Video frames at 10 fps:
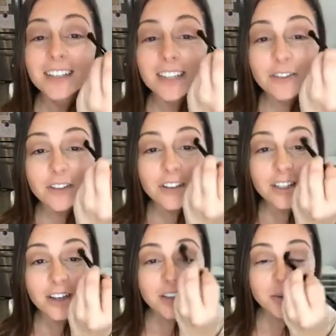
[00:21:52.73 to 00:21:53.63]

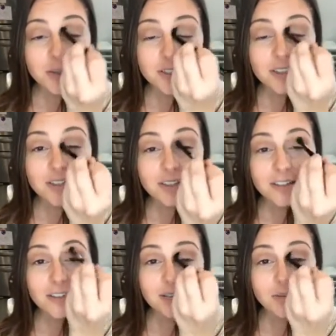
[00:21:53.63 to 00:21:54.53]
definitely not twin sisters,